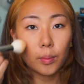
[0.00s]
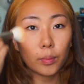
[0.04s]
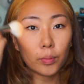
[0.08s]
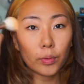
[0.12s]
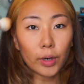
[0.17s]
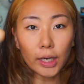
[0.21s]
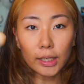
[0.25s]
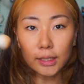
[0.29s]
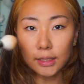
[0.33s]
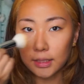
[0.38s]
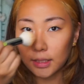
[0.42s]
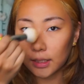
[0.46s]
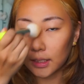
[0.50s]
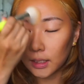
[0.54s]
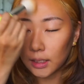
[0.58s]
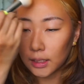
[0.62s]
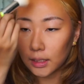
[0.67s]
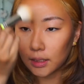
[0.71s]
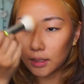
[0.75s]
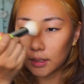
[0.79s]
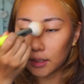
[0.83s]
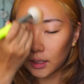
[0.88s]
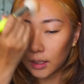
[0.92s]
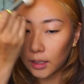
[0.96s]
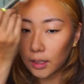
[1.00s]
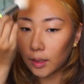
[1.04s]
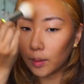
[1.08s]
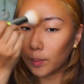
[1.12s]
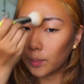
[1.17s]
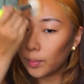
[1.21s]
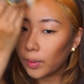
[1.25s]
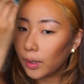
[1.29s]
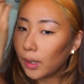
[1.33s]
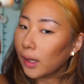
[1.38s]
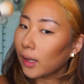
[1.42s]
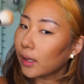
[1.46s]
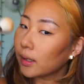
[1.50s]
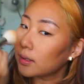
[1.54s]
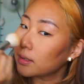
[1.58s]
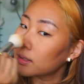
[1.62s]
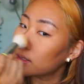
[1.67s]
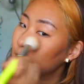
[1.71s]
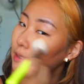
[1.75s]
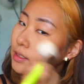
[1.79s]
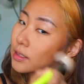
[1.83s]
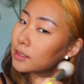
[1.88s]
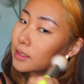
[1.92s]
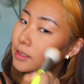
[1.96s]
brightened up and
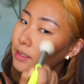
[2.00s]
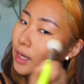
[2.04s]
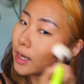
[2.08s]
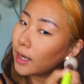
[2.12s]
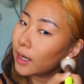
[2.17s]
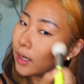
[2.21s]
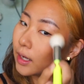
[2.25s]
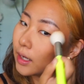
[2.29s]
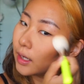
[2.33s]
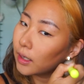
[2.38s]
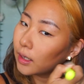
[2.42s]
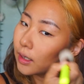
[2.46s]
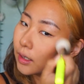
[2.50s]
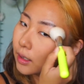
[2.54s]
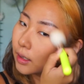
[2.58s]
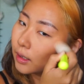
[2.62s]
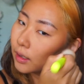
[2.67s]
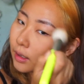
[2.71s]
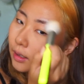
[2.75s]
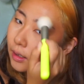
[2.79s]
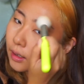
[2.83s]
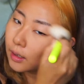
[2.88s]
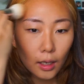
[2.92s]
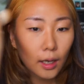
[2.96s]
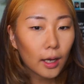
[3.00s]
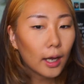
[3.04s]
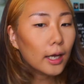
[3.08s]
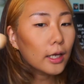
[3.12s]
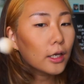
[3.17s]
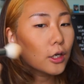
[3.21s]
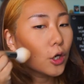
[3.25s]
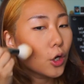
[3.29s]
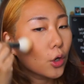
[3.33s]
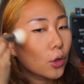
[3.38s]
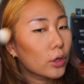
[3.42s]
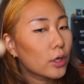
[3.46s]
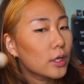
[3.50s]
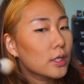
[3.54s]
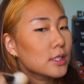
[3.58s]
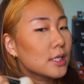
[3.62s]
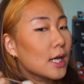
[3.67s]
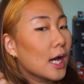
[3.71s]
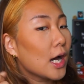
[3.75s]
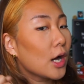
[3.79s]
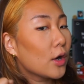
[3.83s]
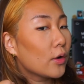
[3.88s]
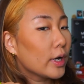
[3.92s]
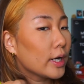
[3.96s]
set? And notice
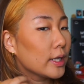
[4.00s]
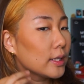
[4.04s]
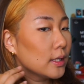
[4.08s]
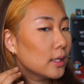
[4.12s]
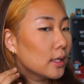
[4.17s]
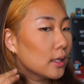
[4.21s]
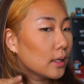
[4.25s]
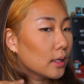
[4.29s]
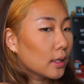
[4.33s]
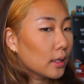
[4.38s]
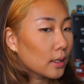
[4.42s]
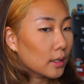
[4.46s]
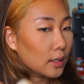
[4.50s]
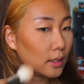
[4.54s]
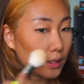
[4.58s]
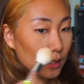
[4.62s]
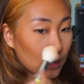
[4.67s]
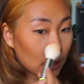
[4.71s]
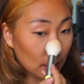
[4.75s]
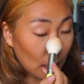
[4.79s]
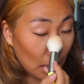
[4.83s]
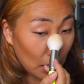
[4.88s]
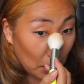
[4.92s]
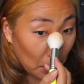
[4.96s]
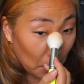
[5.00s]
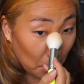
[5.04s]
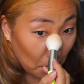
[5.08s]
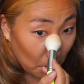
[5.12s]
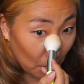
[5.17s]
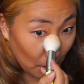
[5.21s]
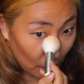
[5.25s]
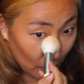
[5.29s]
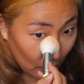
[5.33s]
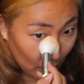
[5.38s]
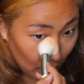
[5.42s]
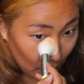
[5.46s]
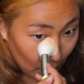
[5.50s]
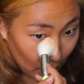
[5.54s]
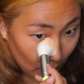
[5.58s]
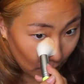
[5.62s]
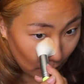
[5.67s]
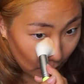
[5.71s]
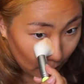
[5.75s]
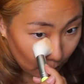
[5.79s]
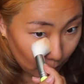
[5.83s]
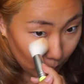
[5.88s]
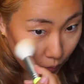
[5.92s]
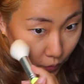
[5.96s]
how I didn't set my
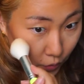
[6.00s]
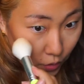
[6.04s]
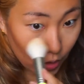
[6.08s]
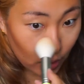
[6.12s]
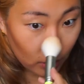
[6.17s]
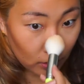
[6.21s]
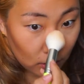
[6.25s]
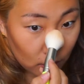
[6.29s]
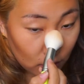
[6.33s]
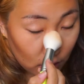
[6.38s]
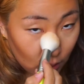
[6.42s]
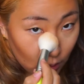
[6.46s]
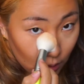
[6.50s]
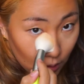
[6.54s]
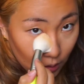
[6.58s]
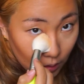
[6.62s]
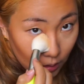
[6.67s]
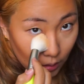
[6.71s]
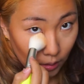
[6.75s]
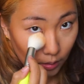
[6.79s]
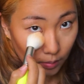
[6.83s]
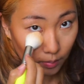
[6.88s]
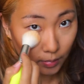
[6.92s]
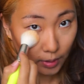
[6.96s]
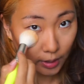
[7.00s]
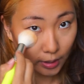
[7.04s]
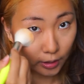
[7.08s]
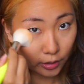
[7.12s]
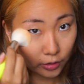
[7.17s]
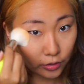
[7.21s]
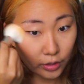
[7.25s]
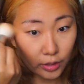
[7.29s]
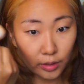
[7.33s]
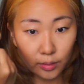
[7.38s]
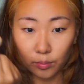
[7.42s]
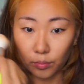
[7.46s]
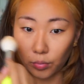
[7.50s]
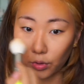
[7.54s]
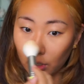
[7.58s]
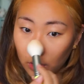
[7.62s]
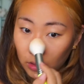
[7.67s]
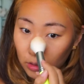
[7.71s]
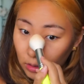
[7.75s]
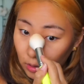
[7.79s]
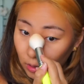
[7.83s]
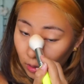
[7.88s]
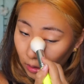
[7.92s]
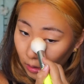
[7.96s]
bronzer, my cream
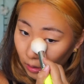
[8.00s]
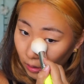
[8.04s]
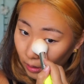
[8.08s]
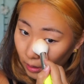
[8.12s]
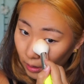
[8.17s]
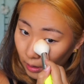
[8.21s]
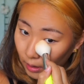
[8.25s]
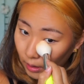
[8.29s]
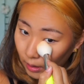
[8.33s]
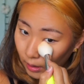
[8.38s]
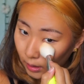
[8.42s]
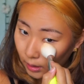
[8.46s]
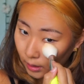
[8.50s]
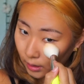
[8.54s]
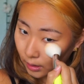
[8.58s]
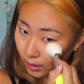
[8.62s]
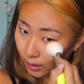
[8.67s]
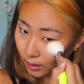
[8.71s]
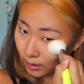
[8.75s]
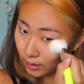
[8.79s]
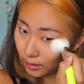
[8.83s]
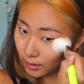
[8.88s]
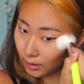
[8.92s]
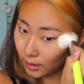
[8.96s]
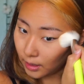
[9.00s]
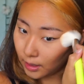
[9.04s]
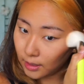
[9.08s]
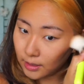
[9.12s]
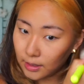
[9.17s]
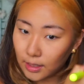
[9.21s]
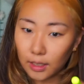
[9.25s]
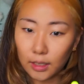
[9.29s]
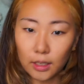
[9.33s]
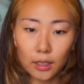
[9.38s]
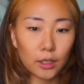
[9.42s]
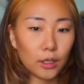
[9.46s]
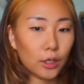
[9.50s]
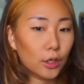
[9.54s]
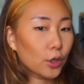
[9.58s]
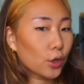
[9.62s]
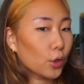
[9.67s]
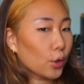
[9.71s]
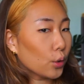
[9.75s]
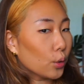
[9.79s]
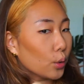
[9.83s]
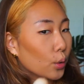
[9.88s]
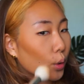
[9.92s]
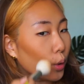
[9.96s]
bronzer. It's because I'm gonna
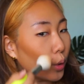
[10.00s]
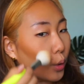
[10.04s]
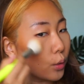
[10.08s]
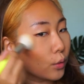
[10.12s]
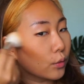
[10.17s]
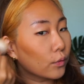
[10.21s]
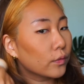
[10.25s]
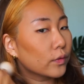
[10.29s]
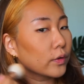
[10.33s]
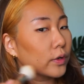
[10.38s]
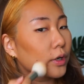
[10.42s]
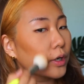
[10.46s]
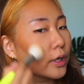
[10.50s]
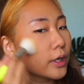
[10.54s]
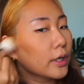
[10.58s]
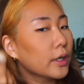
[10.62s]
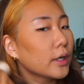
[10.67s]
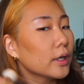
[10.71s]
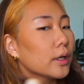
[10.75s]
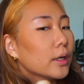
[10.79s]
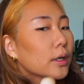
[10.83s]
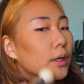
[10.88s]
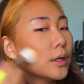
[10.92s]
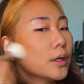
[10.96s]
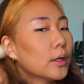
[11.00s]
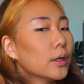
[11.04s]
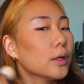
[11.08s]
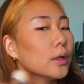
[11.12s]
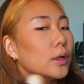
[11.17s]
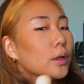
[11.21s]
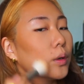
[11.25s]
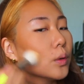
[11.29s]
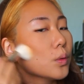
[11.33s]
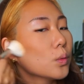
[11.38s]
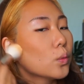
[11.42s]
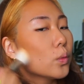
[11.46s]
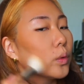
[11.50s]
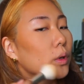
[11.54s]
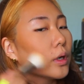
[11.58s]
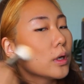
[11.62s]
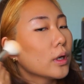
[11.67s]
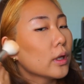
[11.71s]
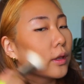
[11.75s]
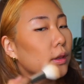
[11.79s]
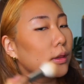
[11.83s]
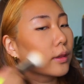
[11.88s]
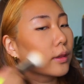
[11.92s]
go over it with